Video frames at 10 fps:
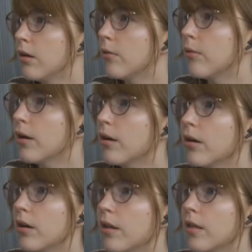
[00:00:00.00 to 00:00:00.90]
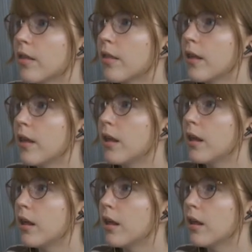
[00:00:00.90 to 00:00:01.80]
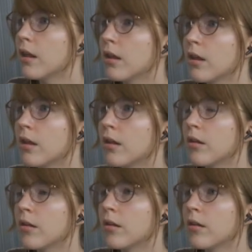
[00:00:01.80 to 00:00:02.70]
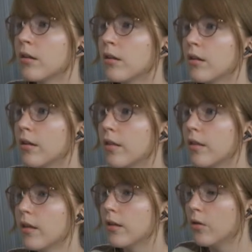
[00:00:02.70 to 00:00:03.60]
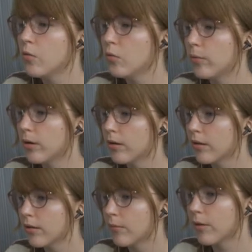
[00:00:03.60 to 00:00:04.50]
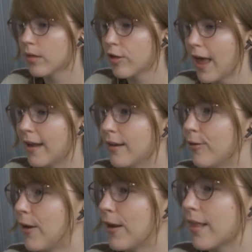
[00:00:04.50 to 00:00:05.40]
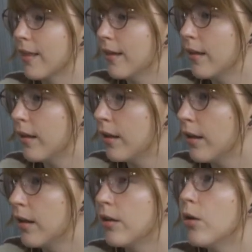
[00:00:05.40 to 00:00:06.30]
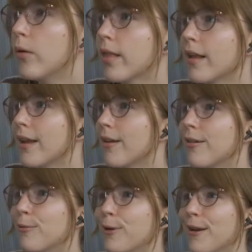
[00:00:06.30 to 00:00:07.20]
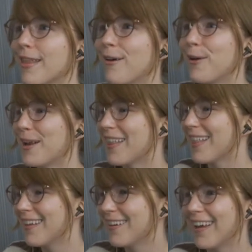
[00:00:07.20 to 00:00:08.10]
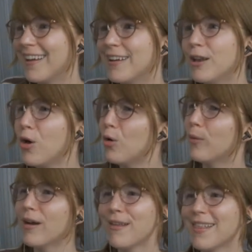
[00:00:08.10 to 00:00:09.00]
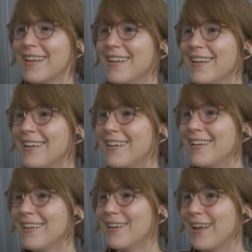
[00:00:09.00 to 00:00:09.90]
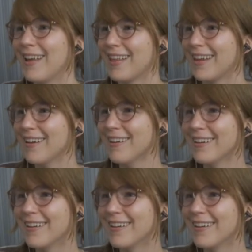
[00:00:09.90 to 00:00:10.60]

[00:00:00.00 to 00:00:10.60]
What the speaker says: Where is the... Is it? No, where's the chat? Oh, here it is. No, it's not here. Where is it? Oh, here it is. Okay. No, where is it? Is it here?